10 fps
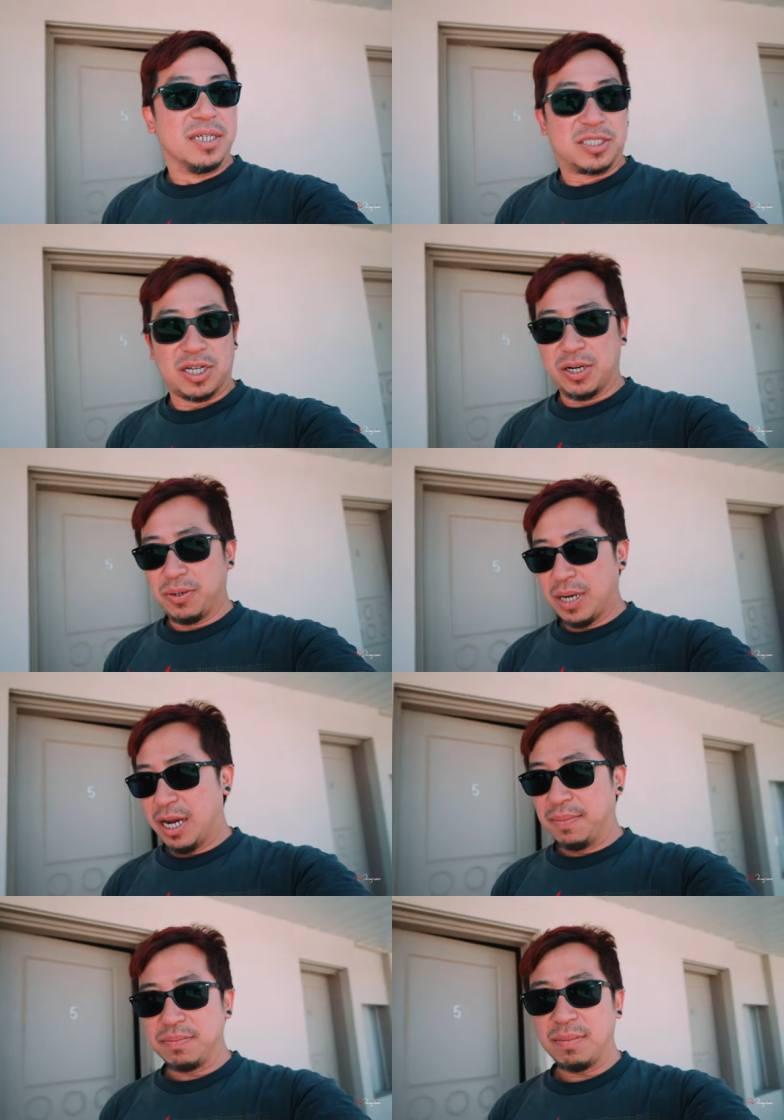so
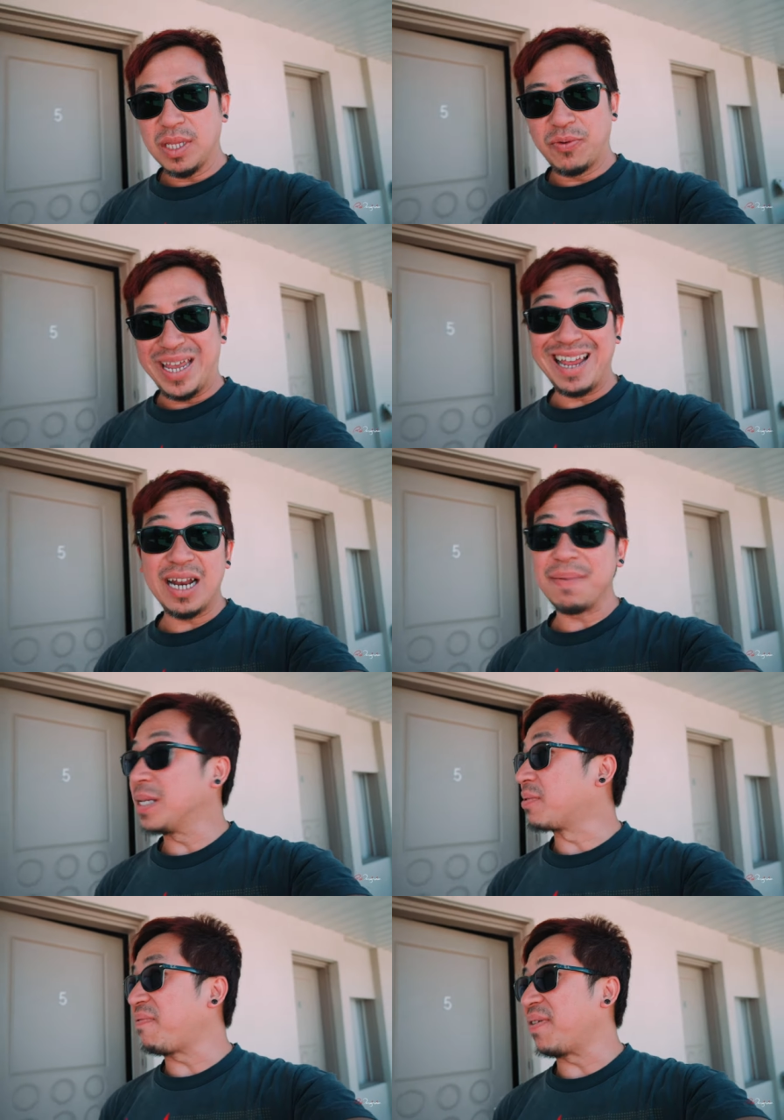um, we end up
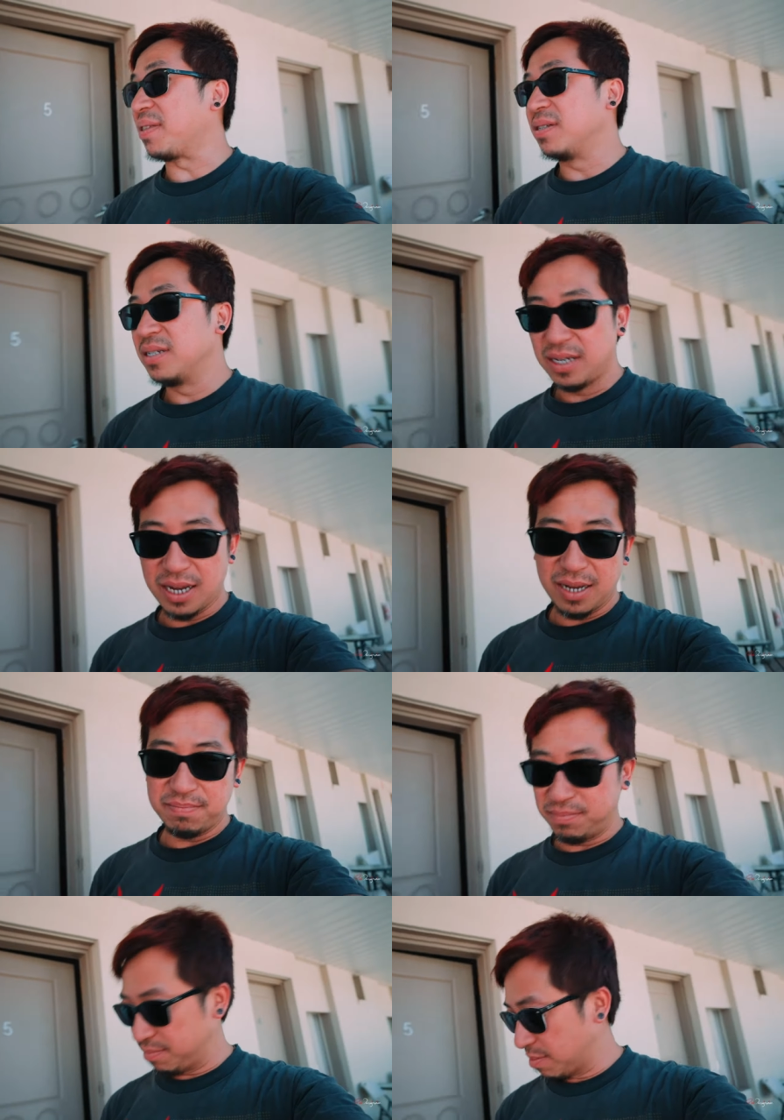in Griffith
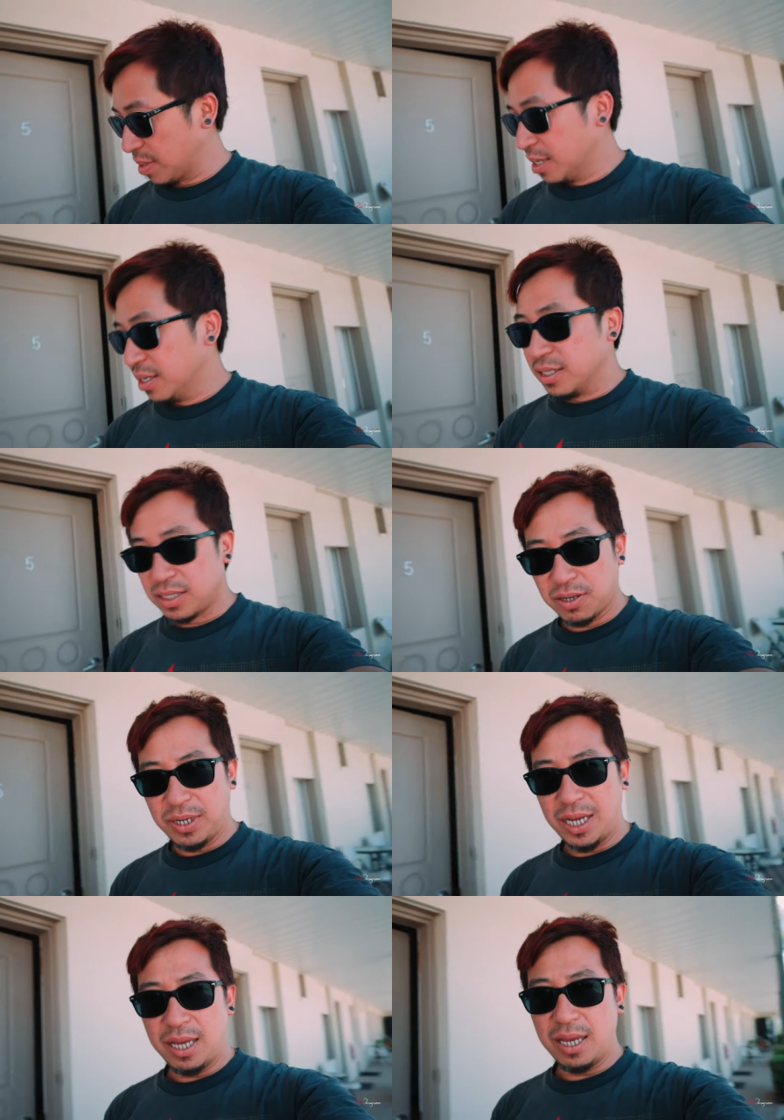um, so
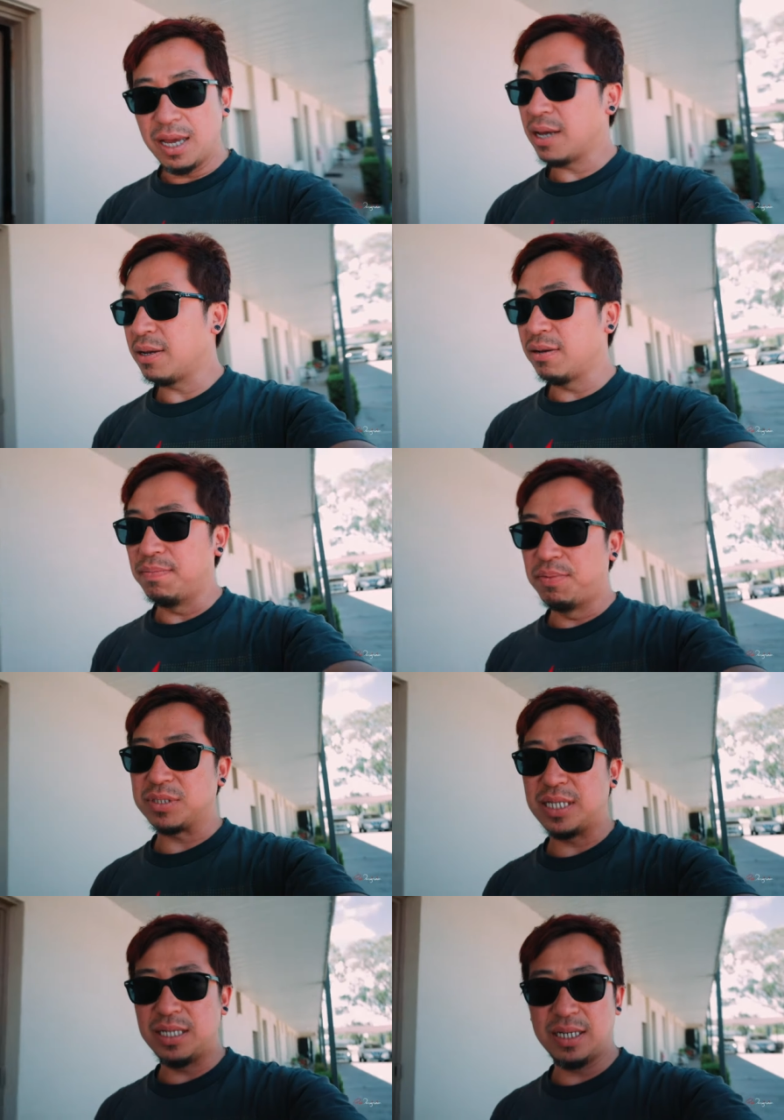we
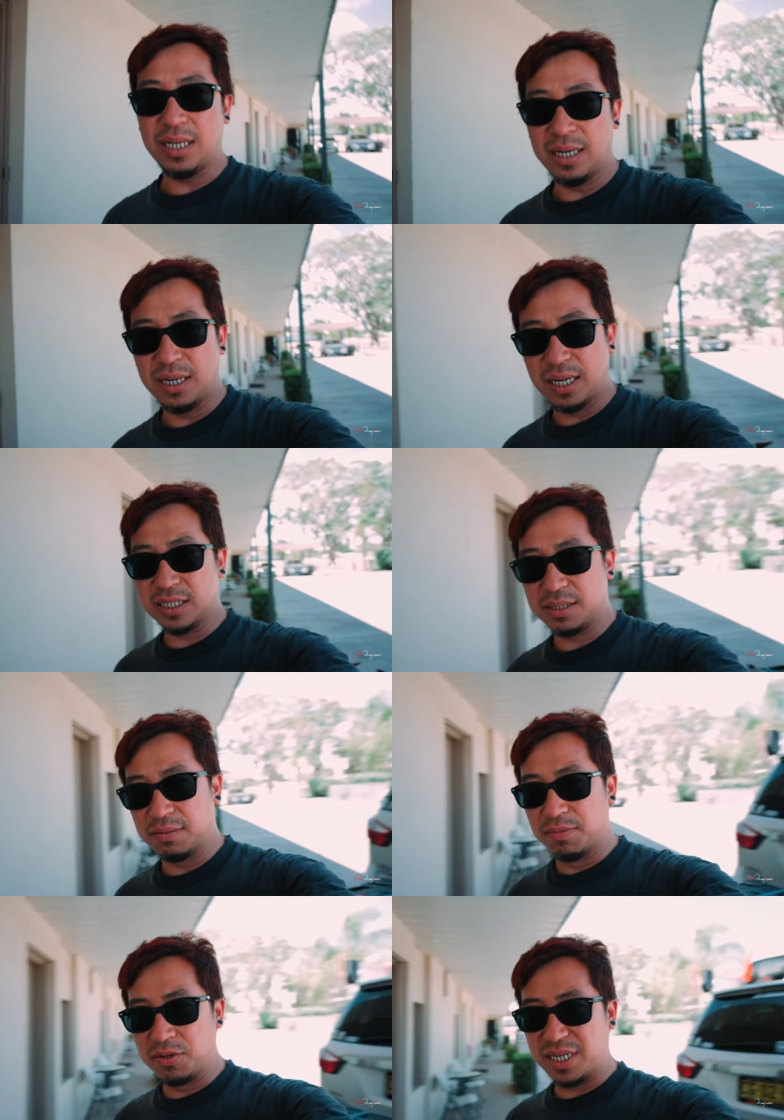booked in in this
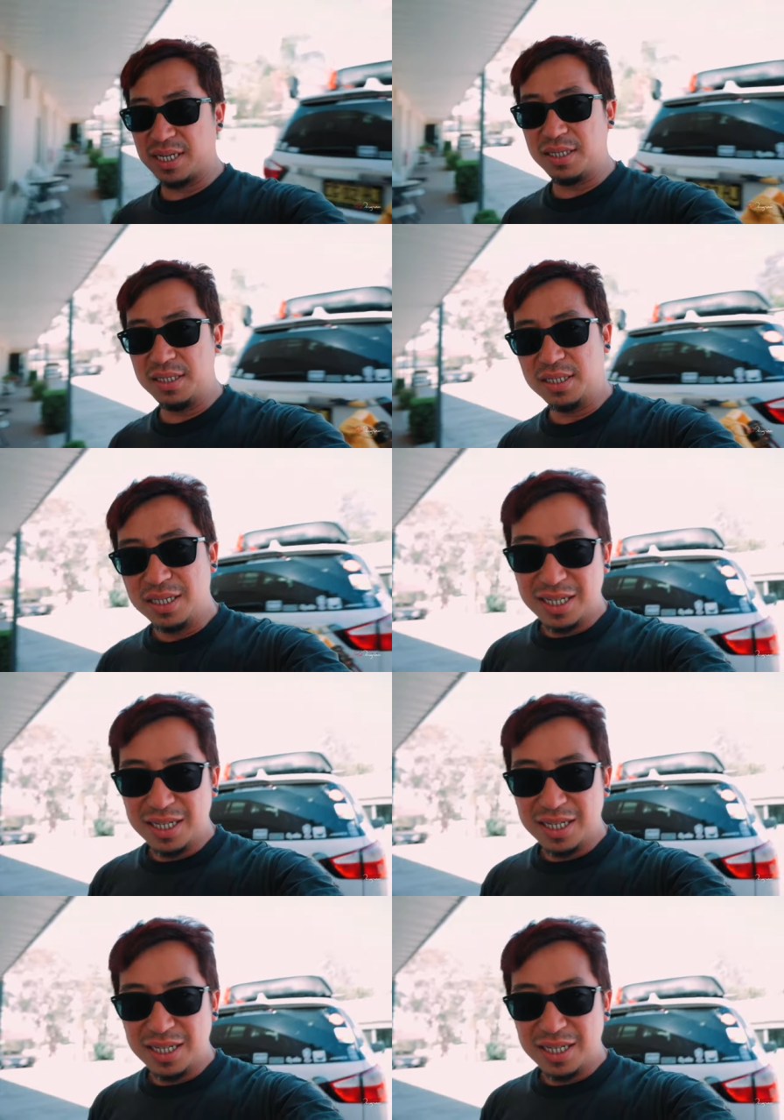motel